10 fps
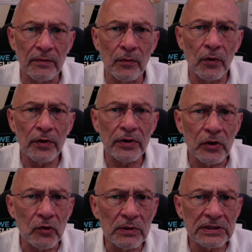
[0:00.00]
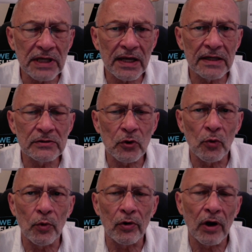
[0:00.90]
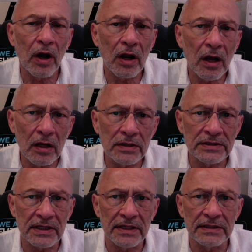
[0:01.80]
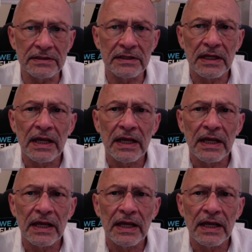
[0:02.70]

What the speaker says: more human science over occult science.